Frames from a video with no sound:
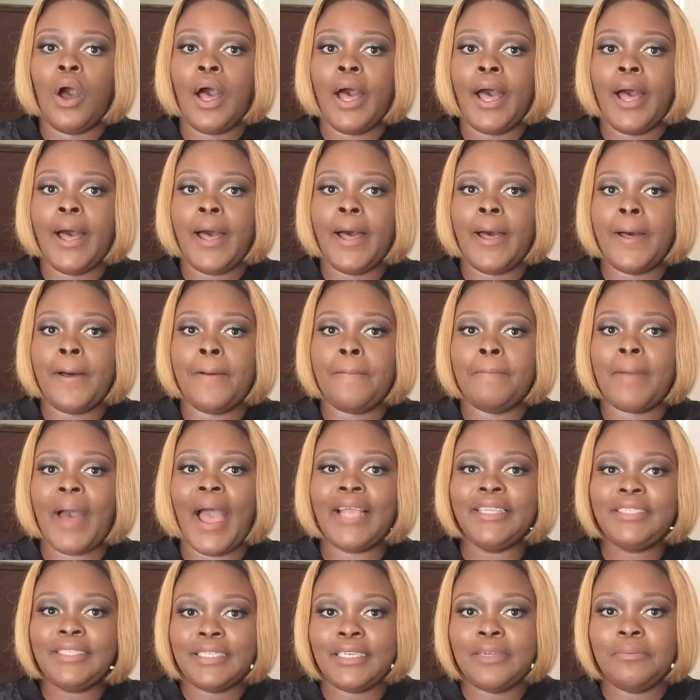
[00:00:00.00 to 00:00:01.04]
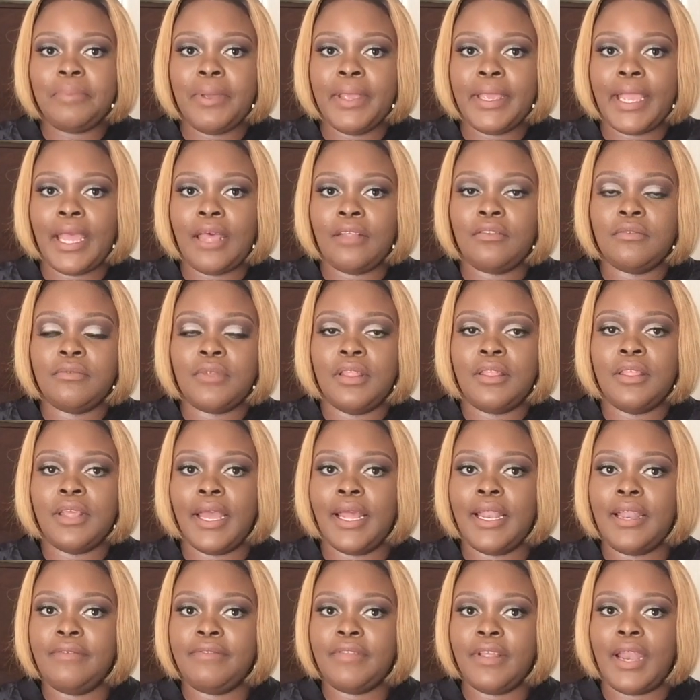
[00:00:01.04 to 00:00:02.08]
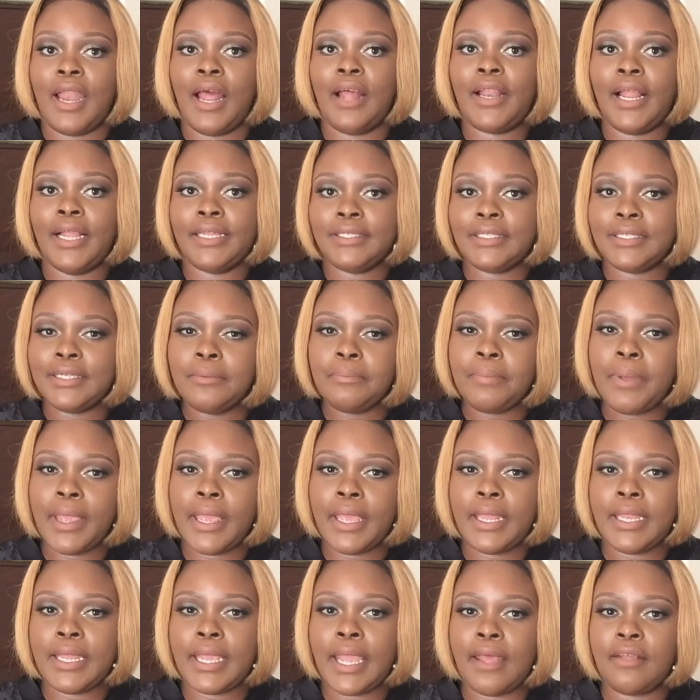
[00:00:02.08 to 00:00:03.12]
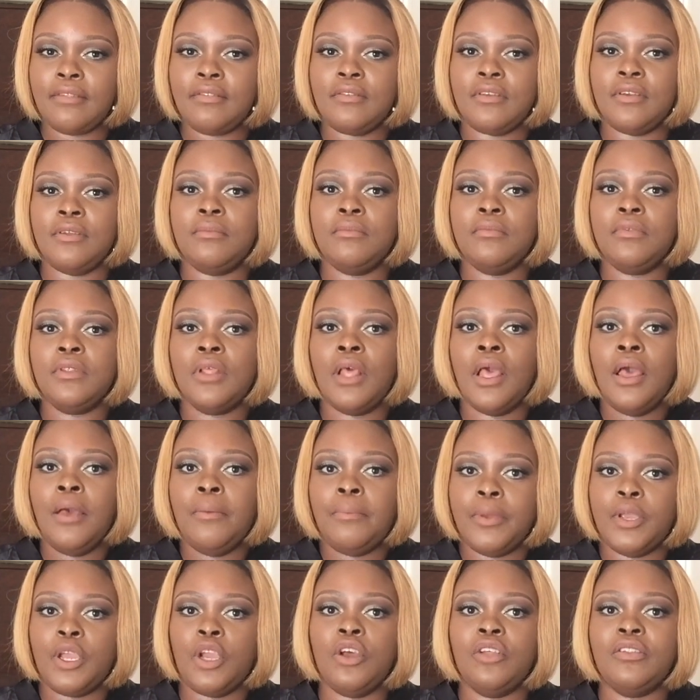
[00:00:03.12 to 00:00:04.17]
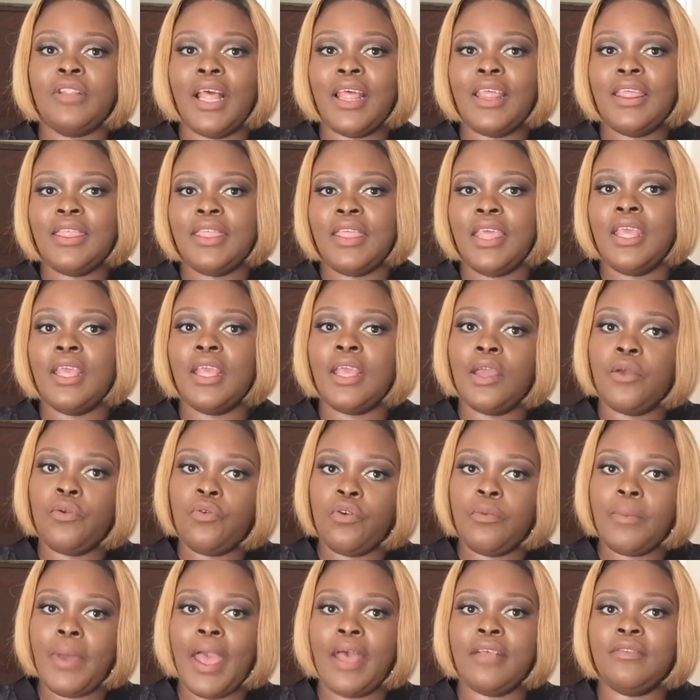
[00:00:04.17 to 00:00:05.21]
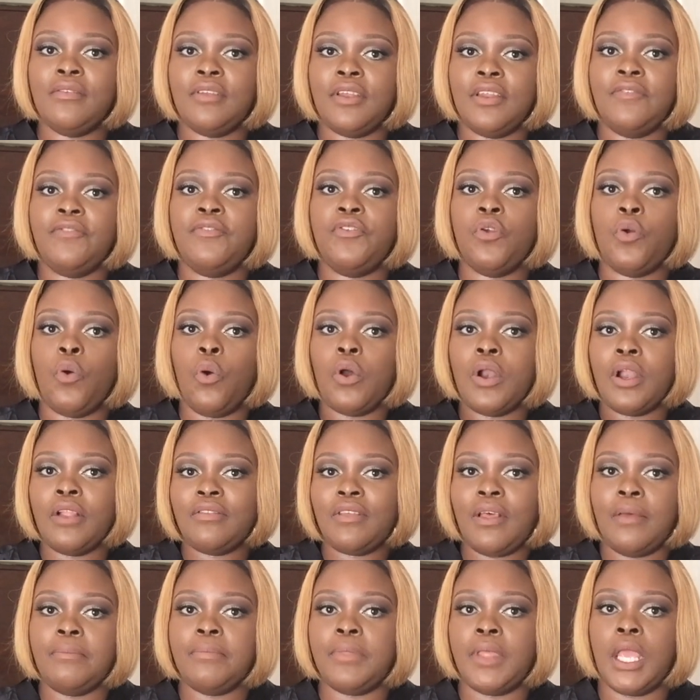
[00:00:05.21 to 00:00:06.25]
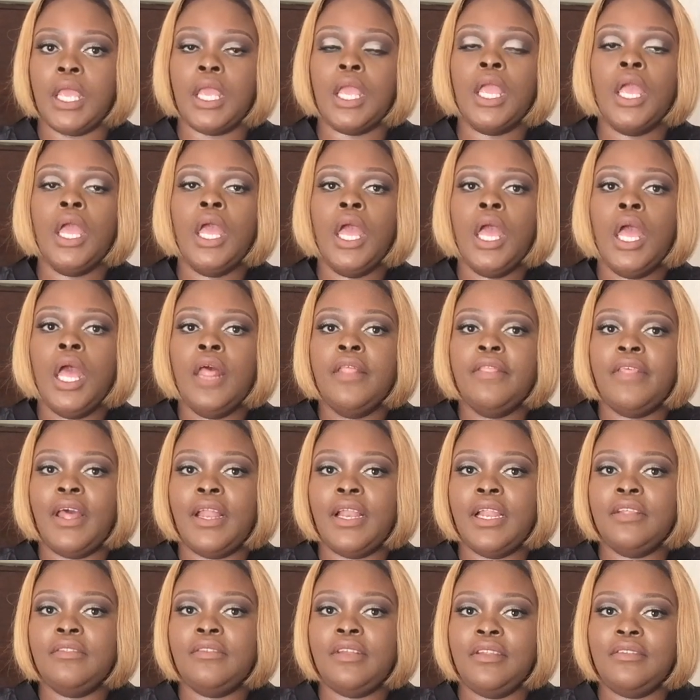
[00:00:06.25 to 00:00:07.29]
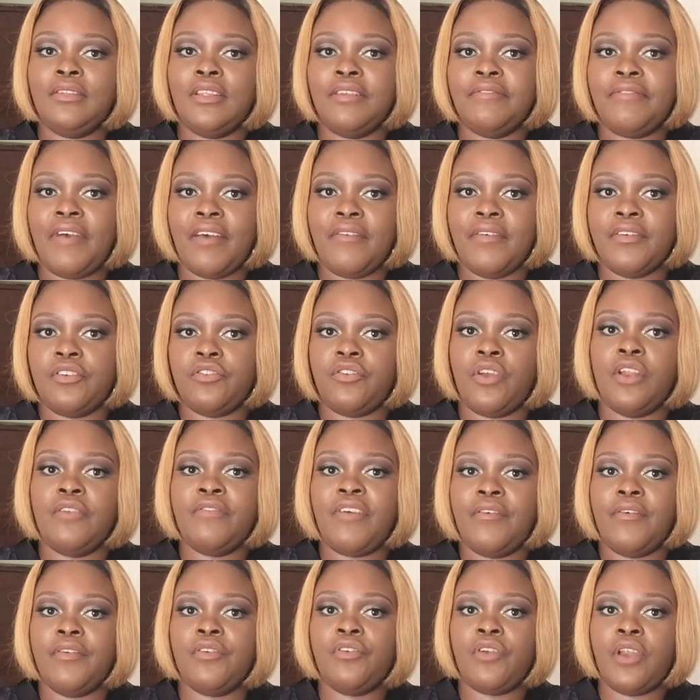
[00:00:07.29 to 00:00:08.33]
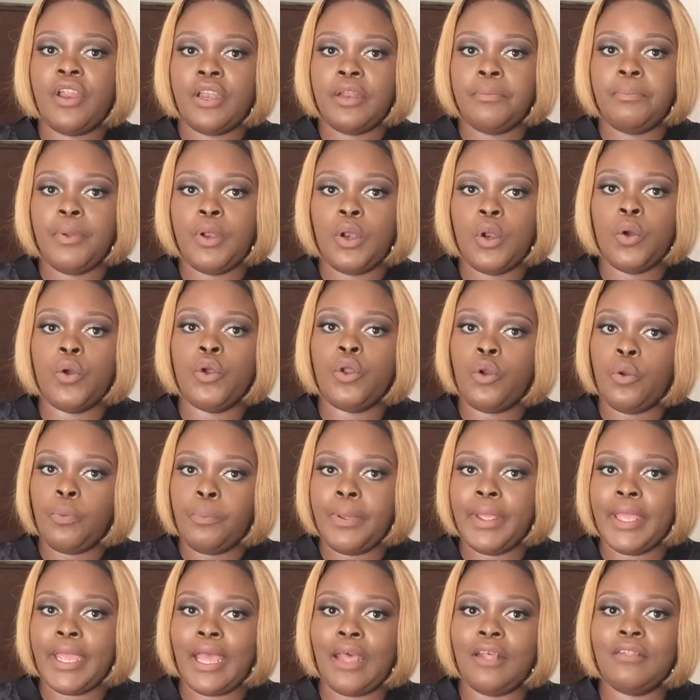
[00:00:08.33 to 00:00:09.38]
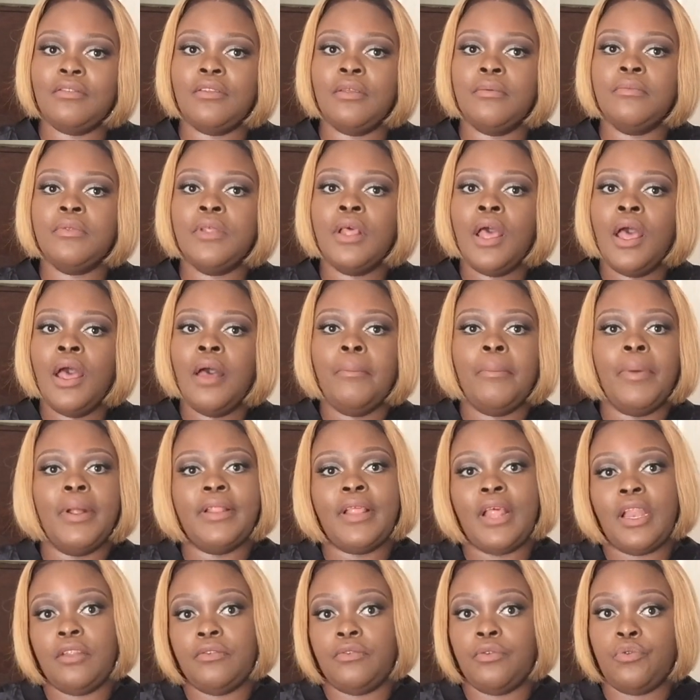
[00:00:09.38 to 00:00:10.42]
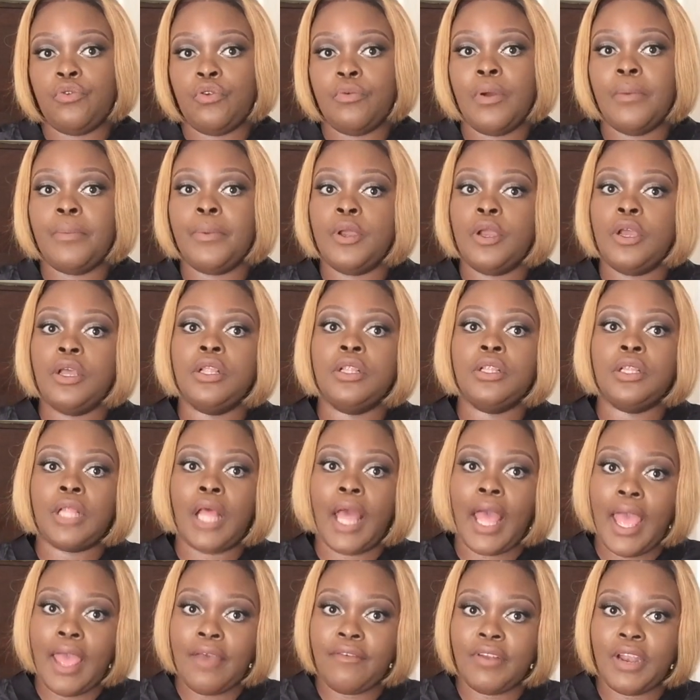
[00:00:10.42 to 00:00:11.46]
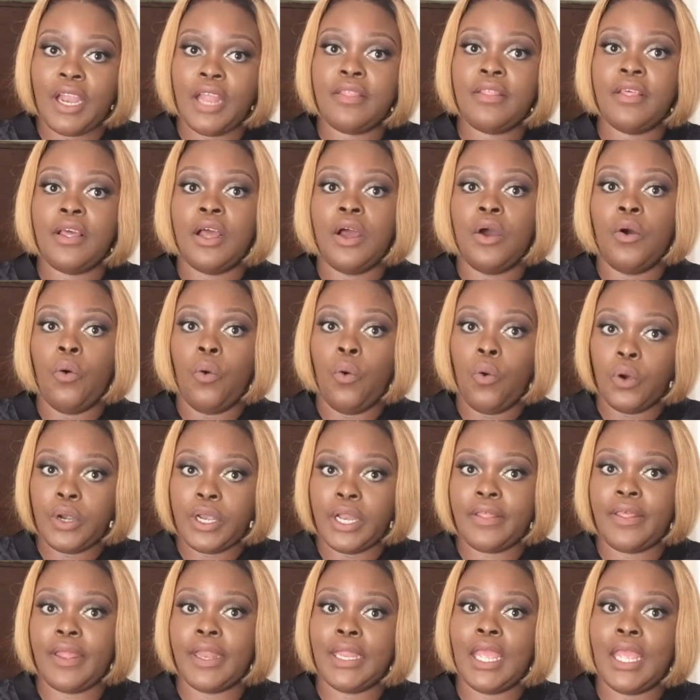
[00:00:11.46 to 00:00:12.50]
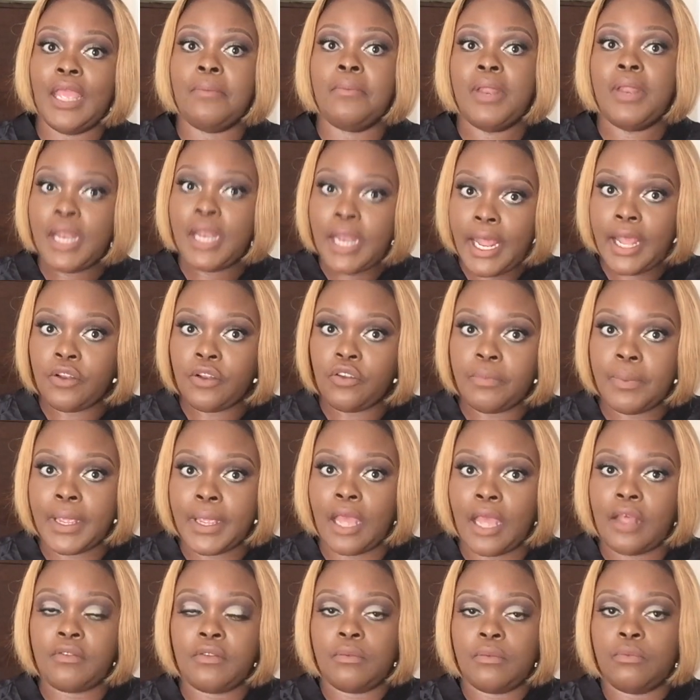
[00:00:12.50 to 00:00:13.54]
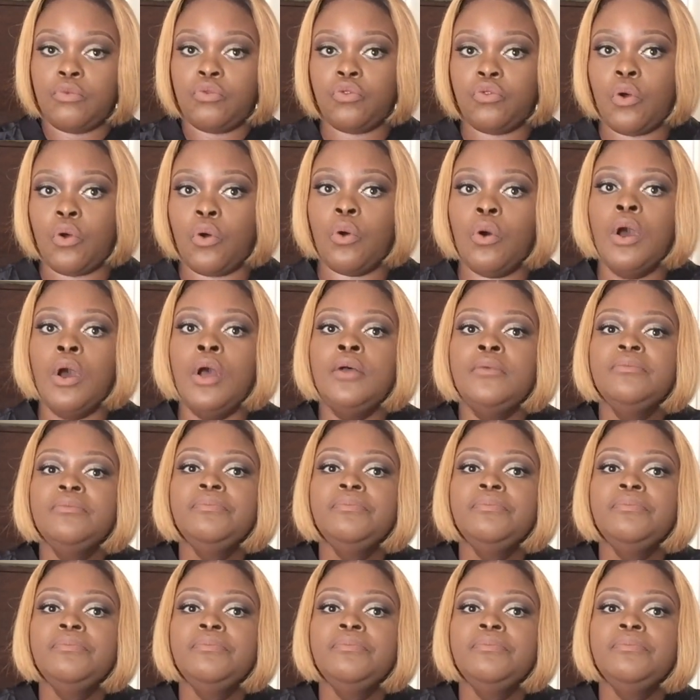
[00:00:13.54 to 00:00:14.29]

I didn't pay customs. I think I left that out. I didn't pay any customs because I think, rumor has it, if you order something that is less than 500 rand and below, you don't pay customs. But that is a rumor because I have another order that came in and I had to pay customs. So,